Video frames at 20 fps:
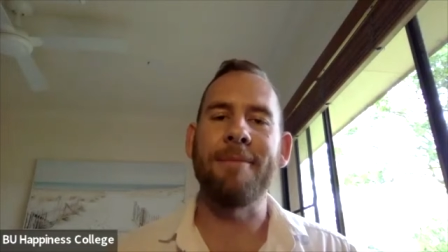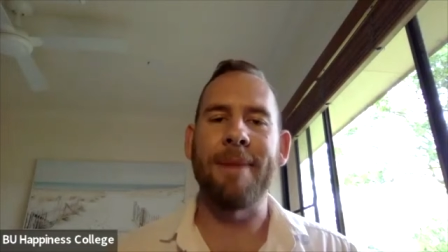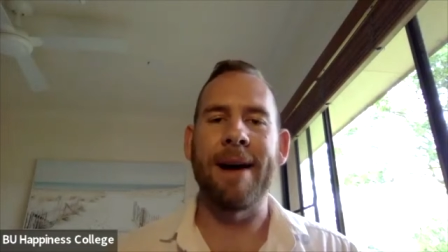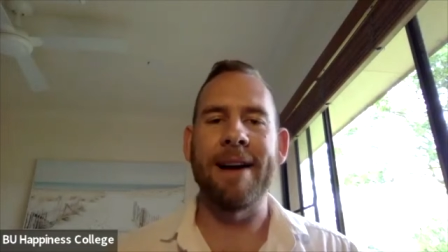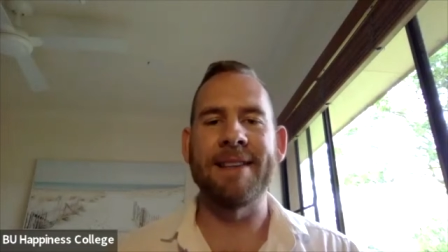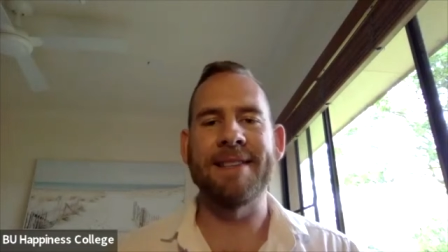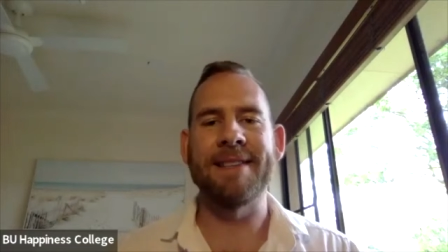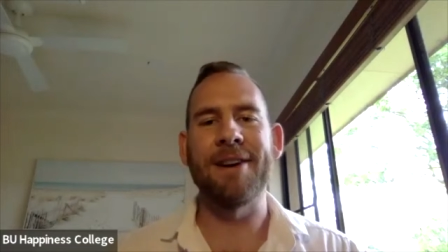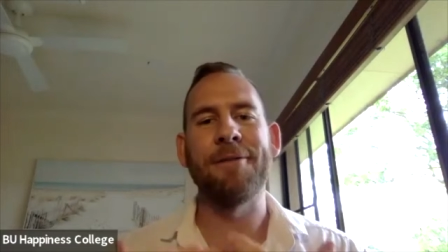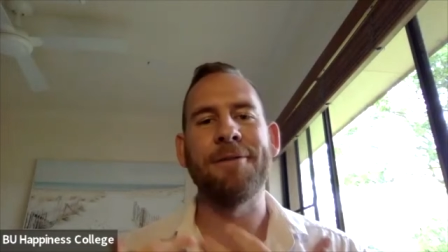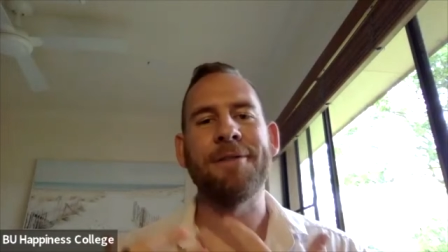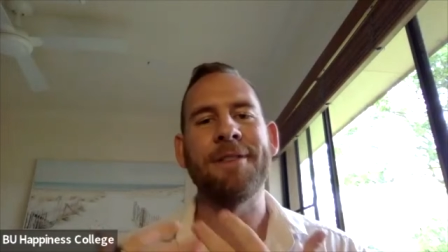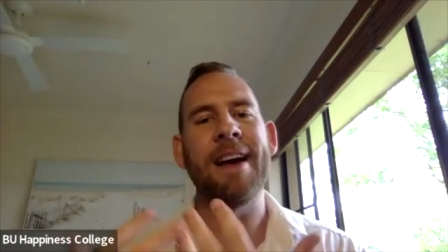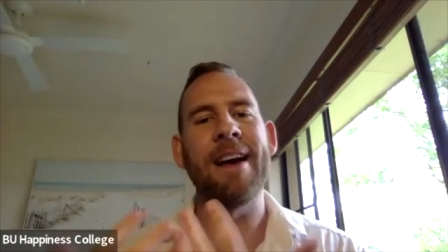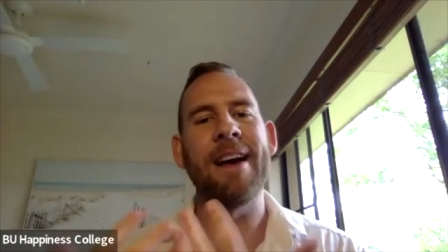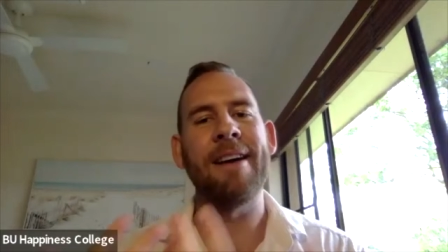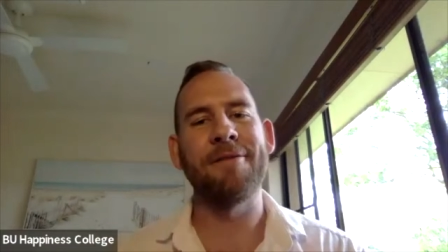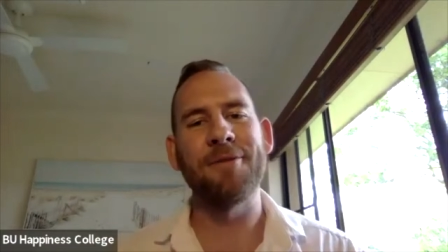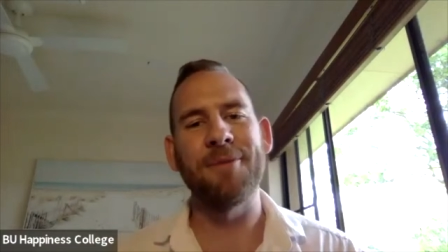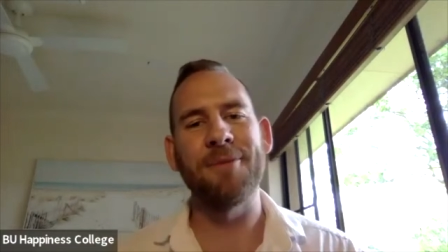myself to
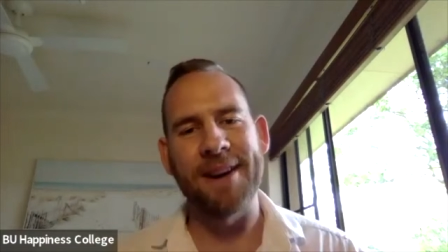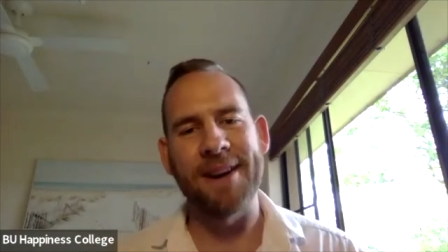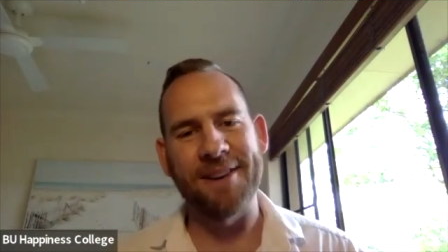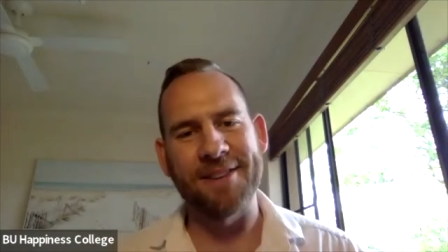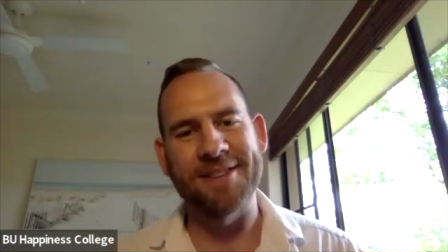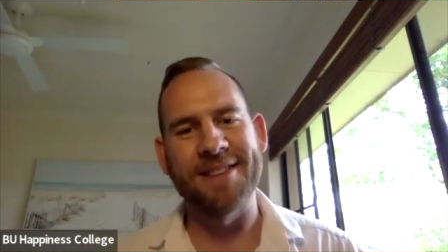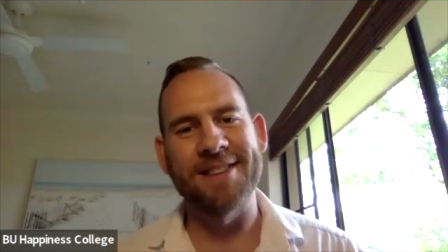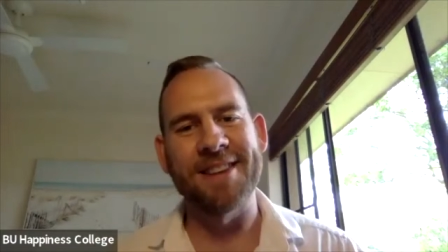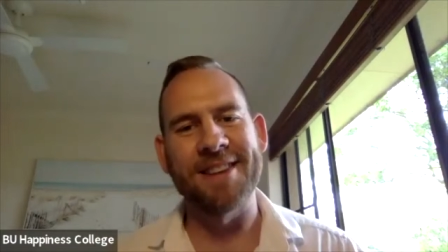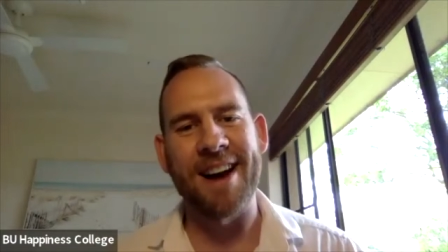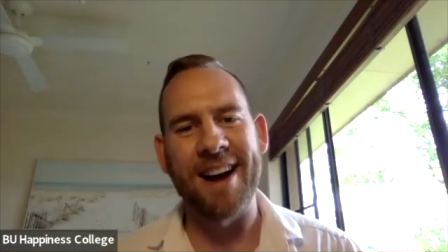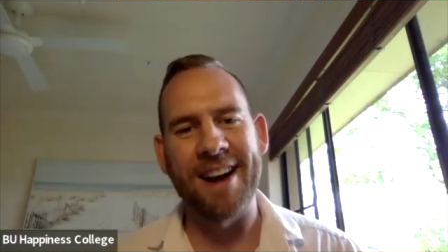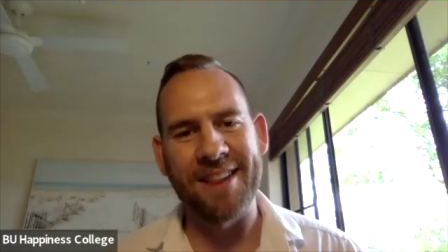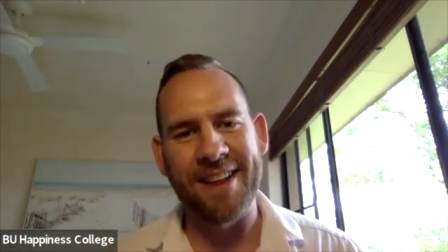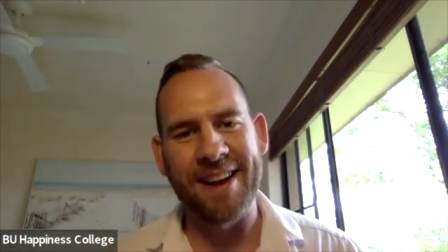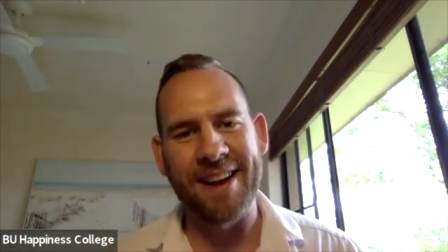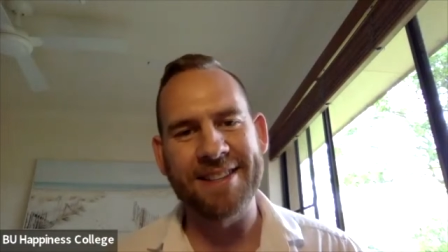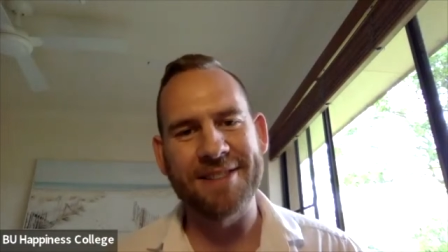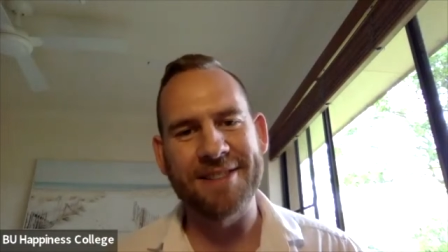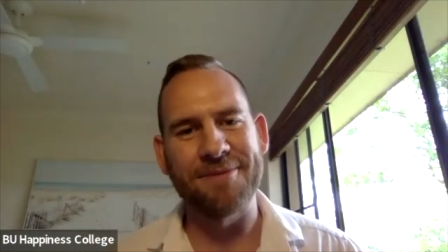everyone else's
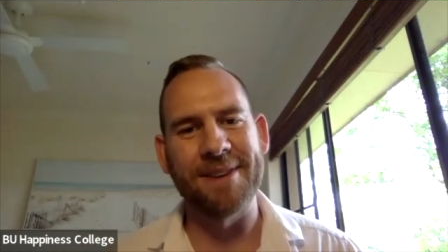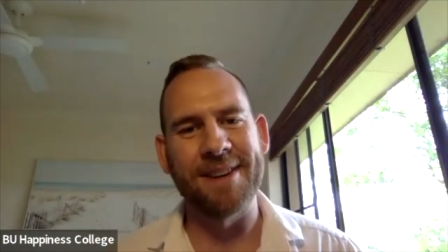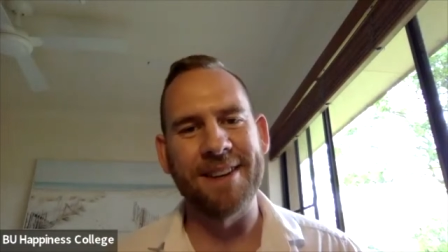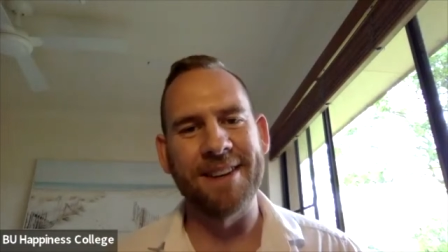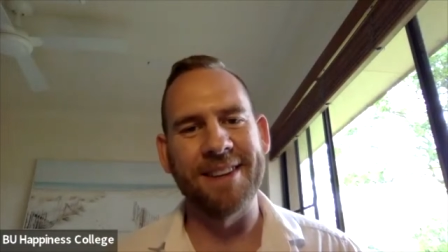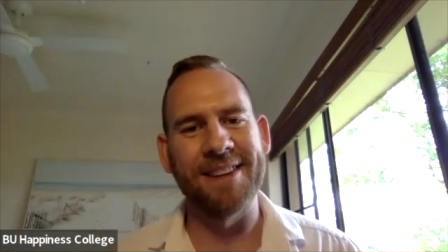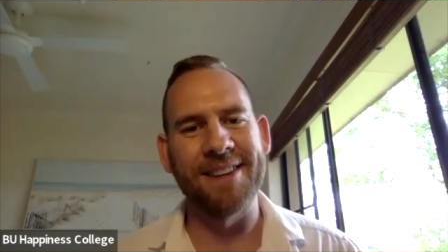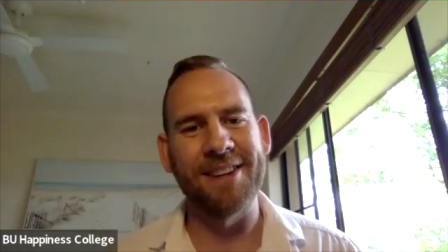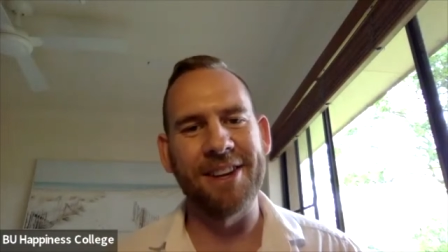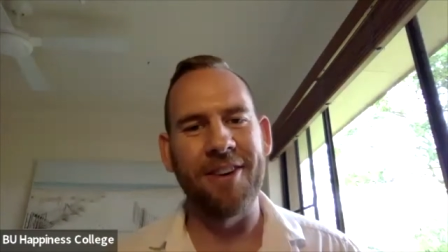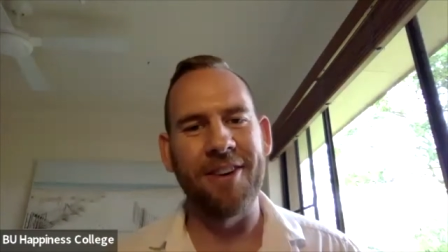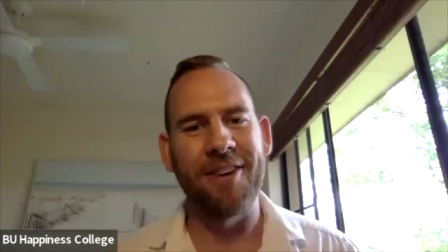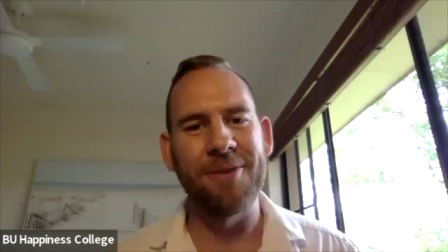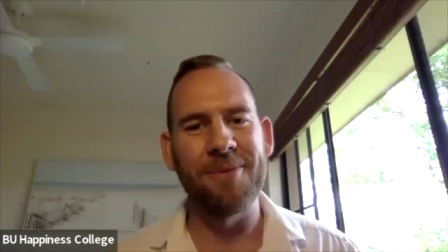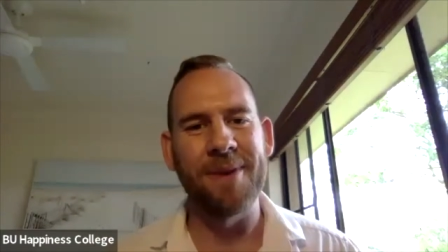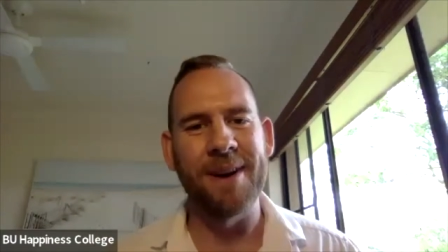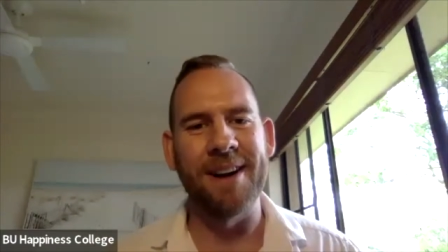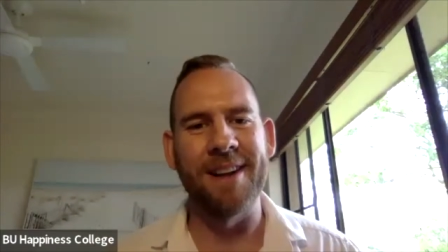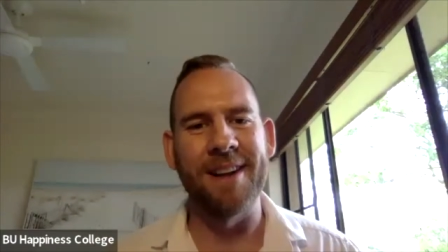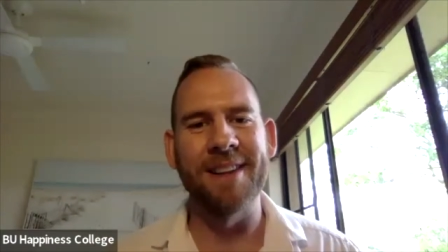highlights reel and going,
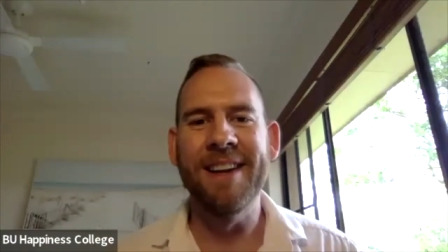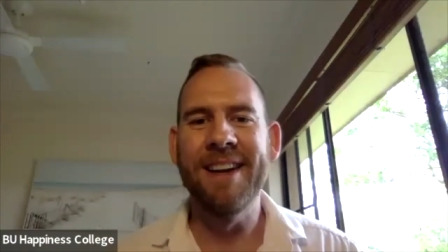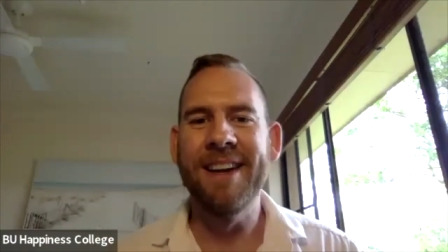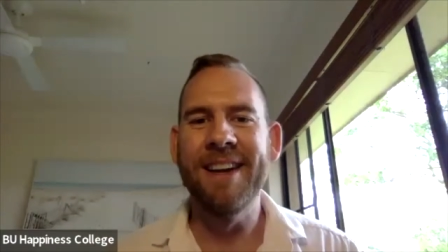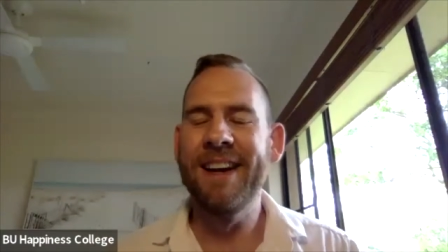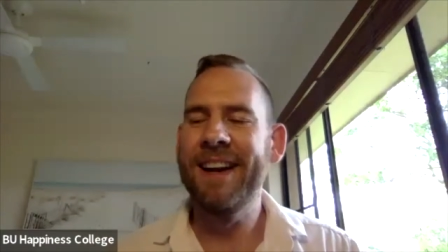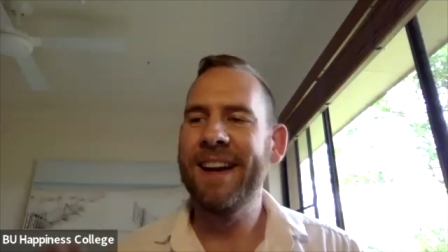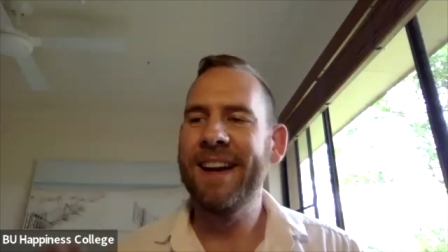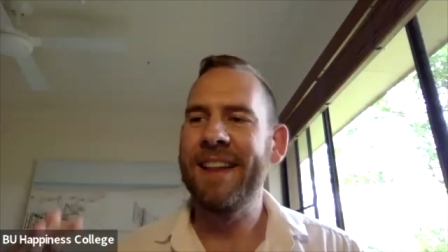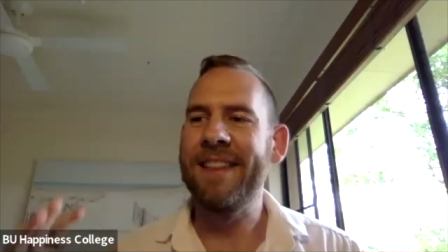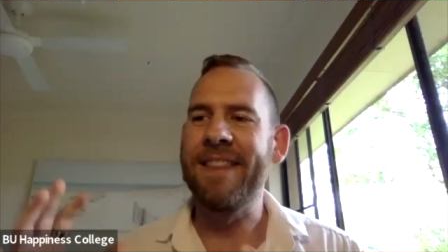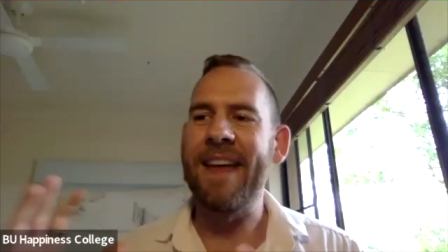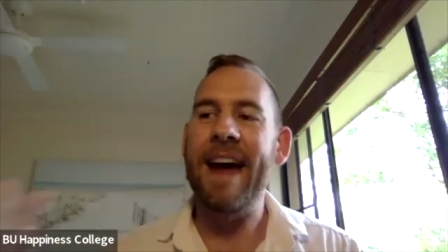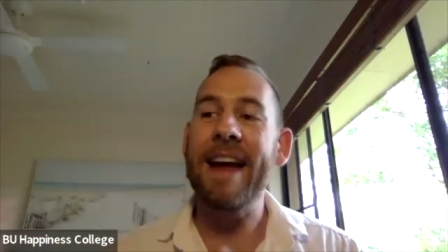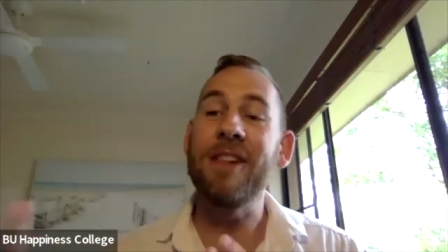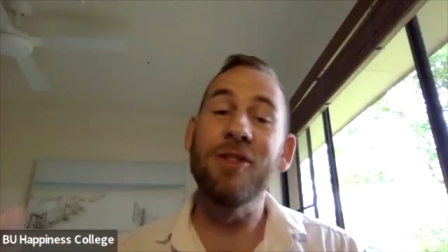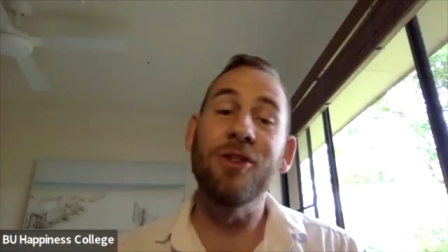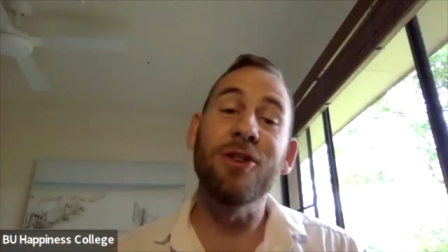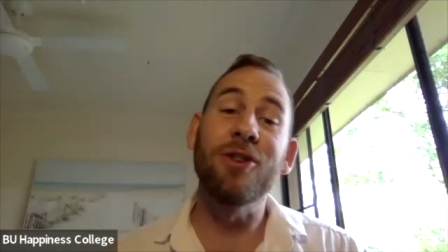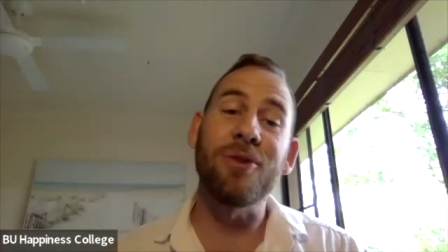well, they
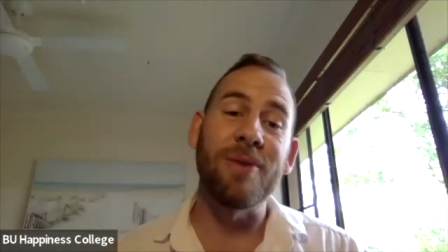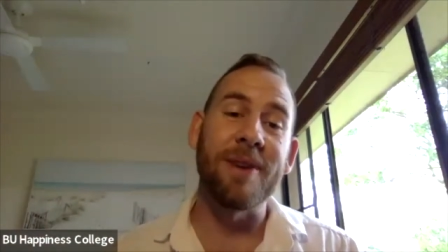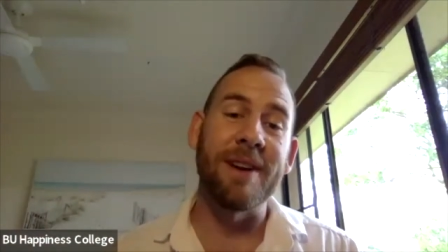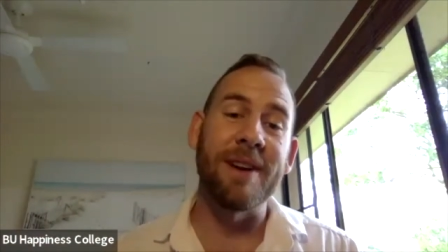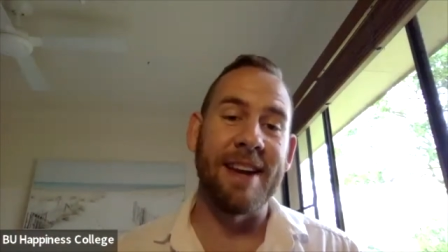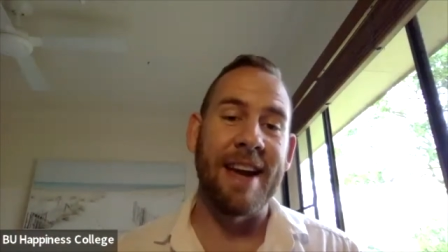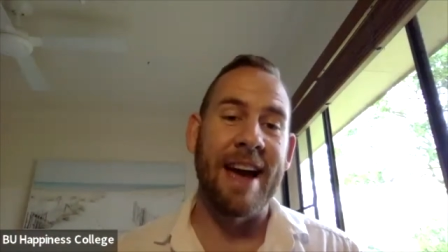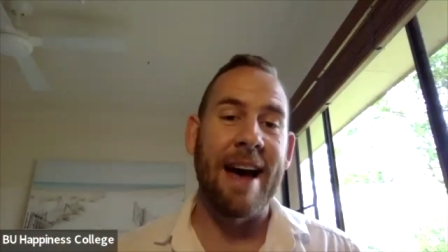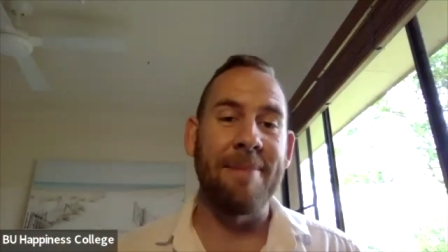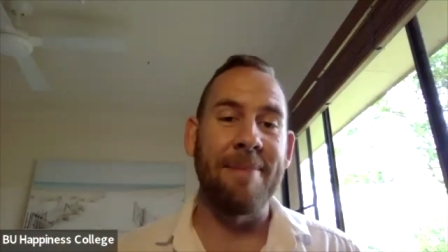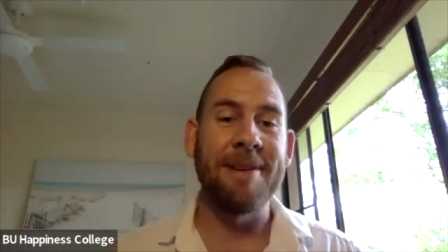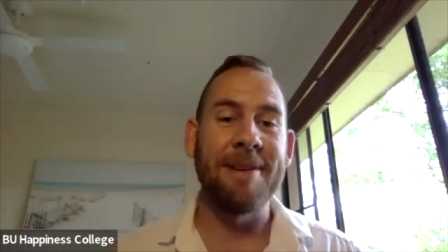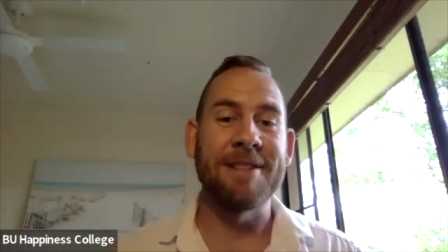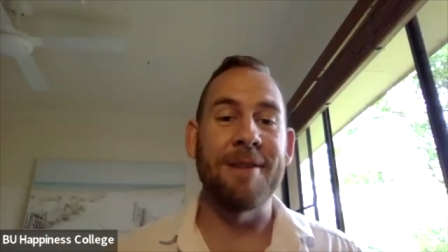look really happy.